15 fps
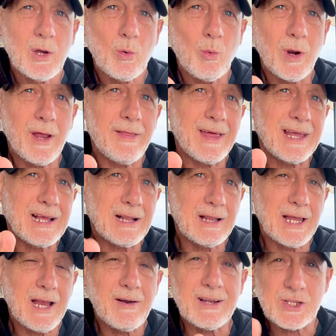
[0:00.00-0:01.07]
where they're
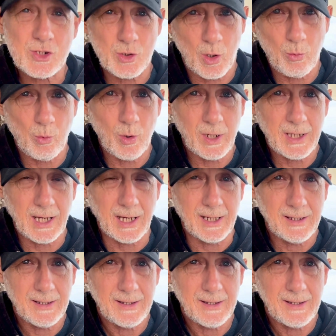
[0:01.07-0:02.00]
clear it's not working.